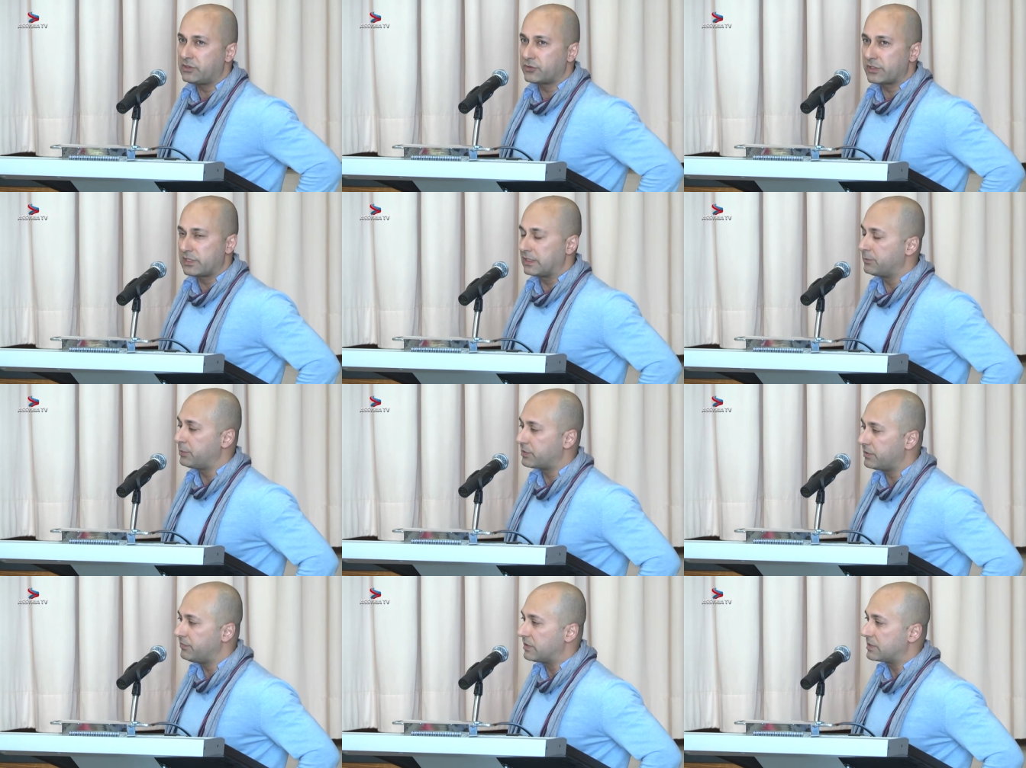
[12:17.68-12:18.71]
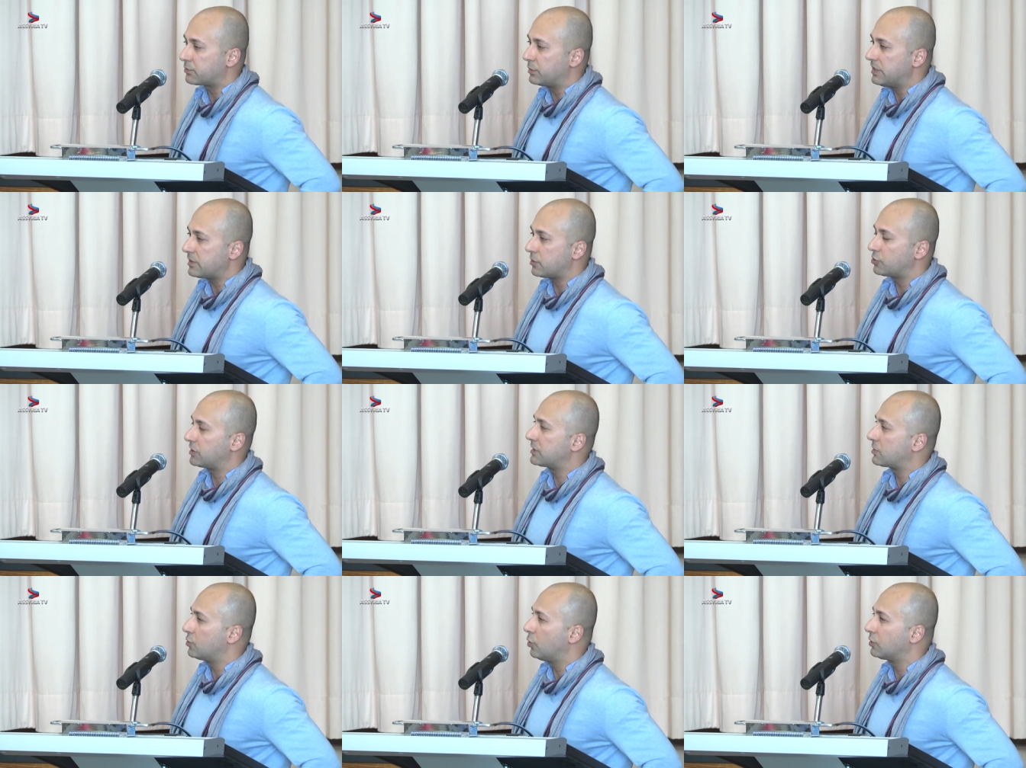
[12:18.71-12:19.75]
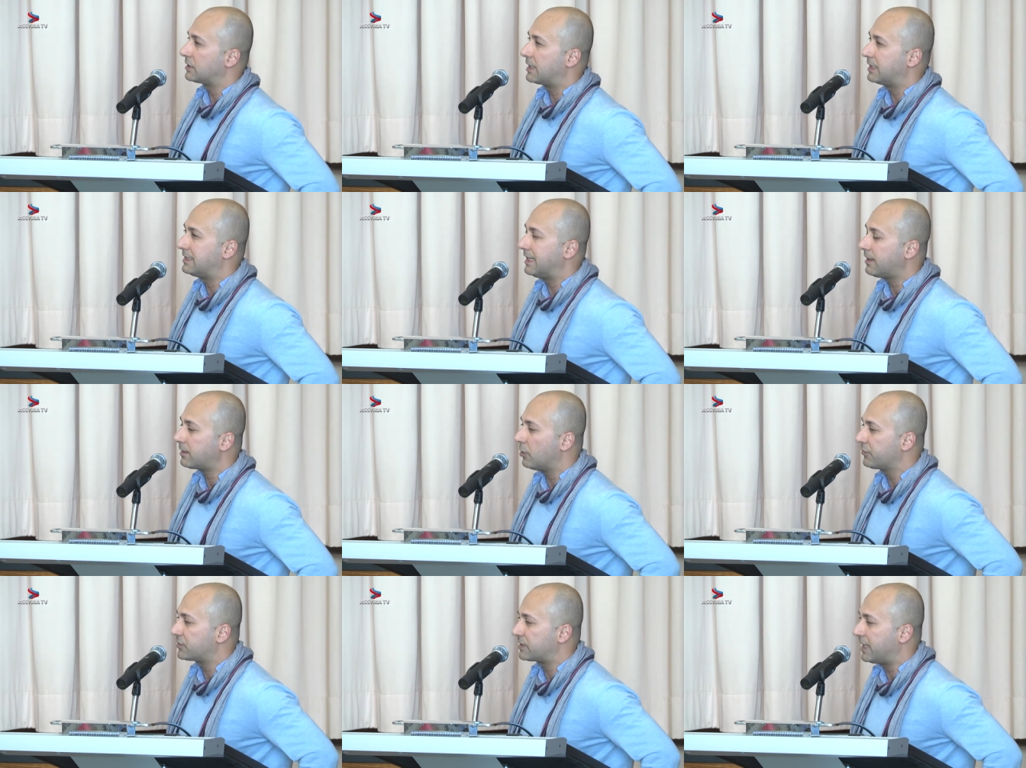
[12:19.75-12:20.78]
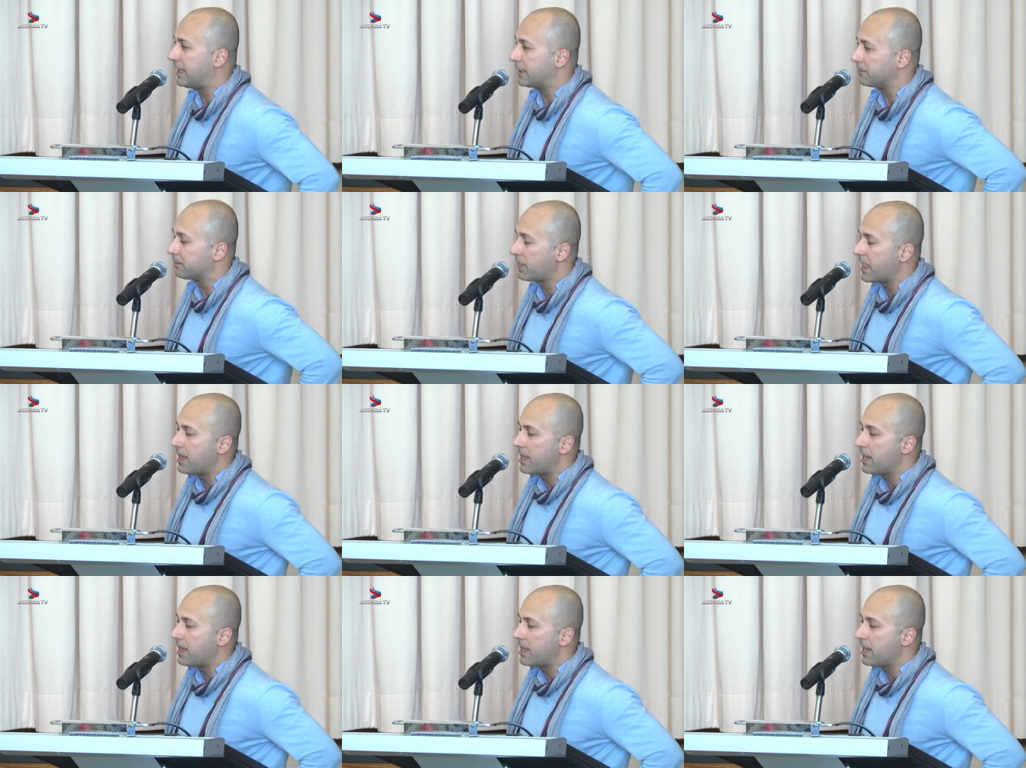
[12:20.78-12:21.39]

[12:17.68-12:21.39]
interesting in previous research is called the death of time.